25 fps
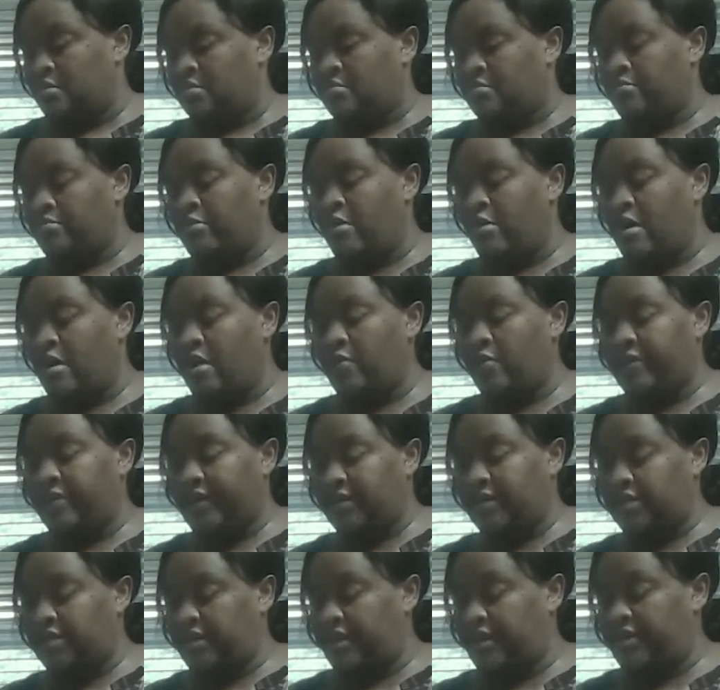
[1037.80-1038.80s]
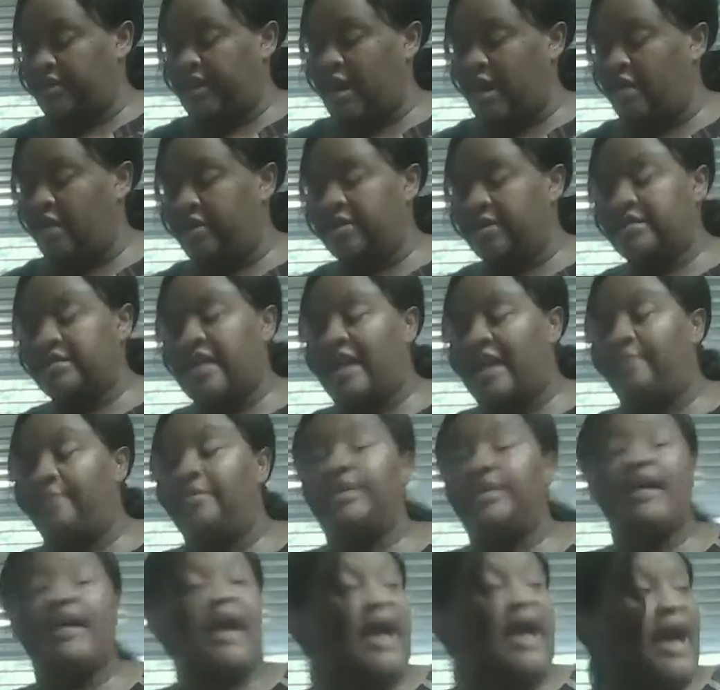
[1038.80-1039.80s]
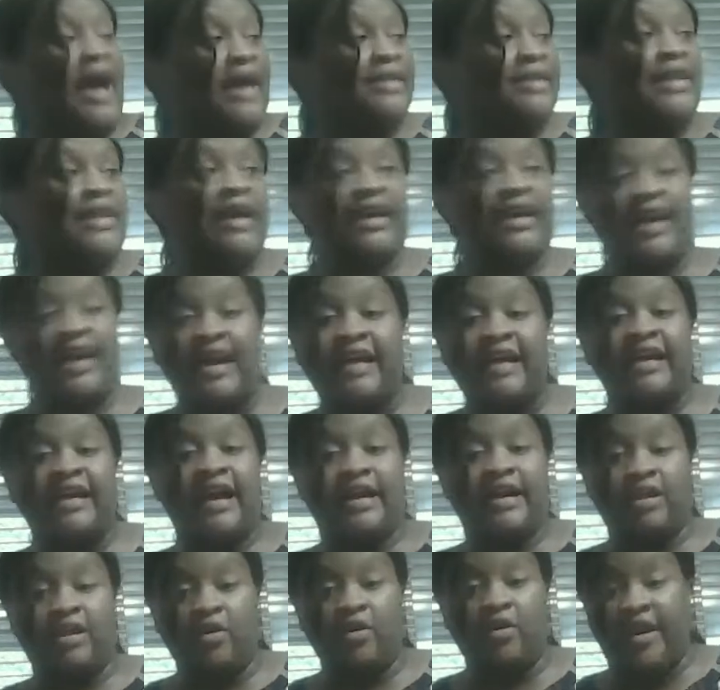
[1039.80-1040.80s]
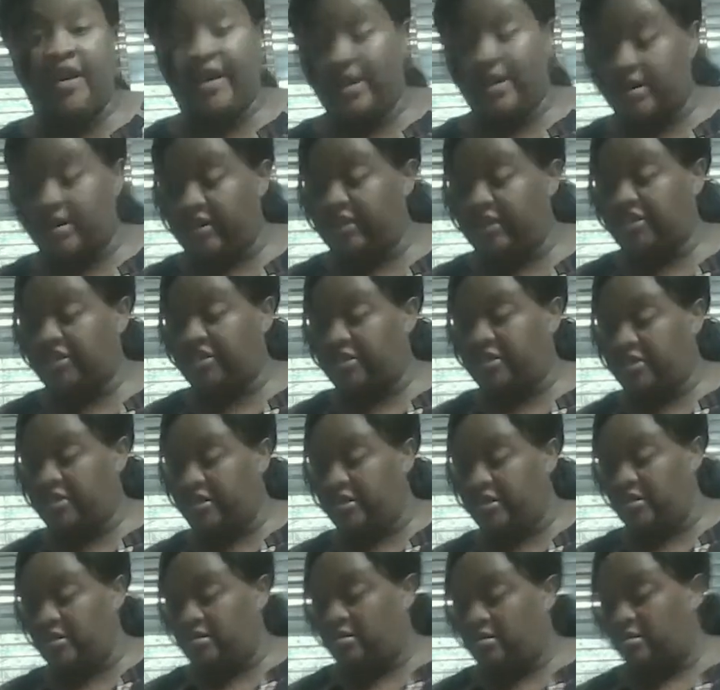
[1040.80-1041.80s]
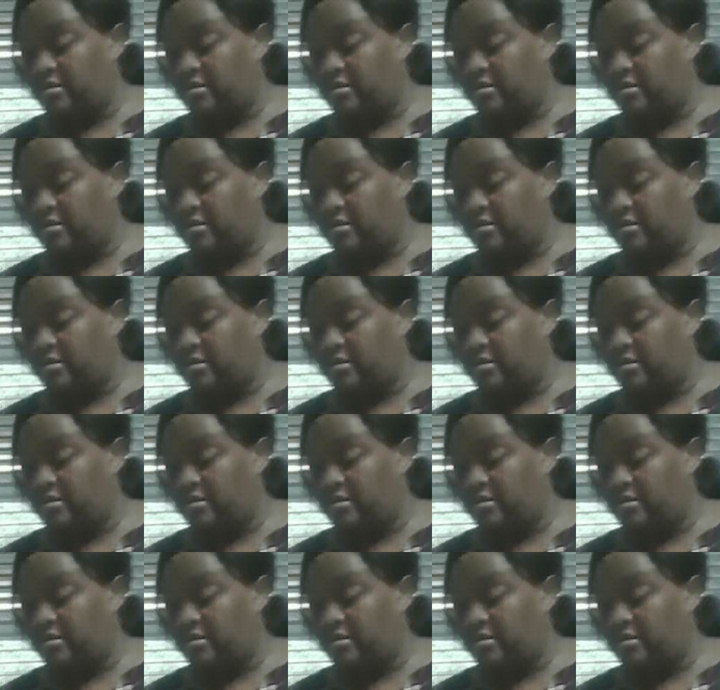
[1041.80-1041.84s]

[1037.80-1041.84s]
Boy, when I tell y'all it's got me hot like I ain't got no air conditioning here.